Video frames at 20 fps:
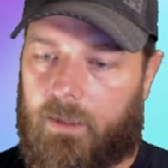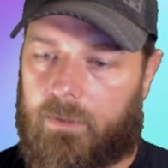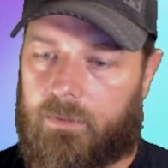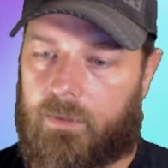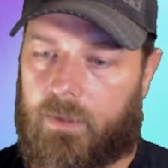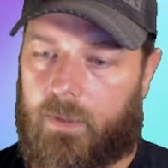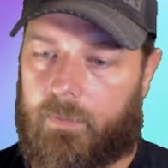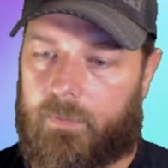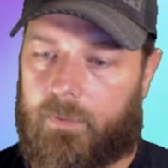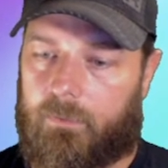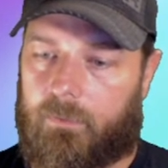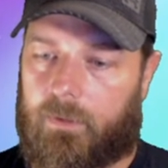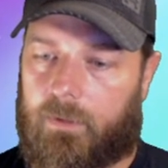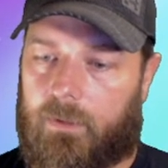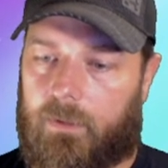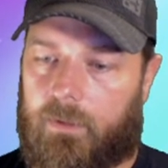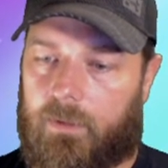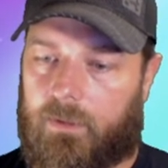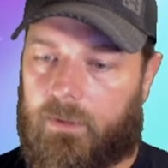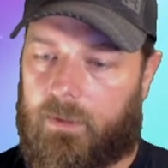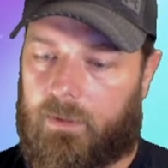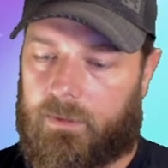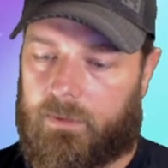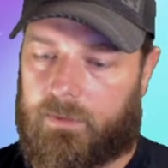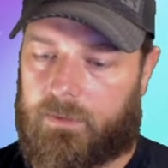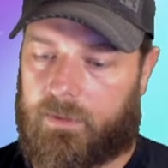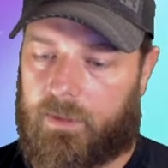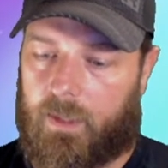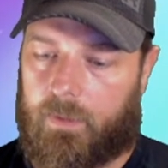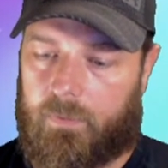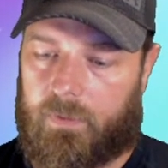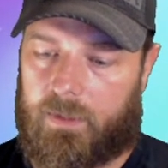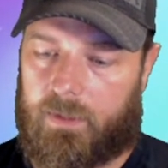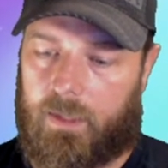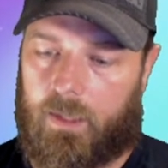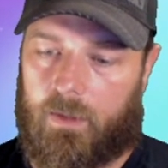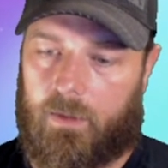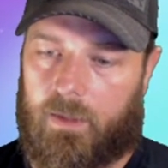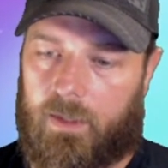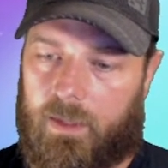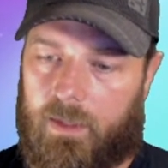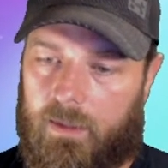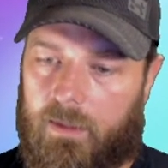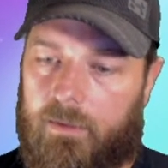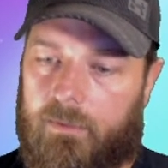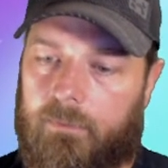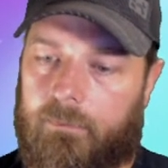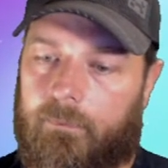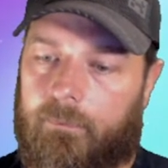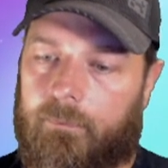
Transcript: I dropped it wrong, didn't snipe the tower down.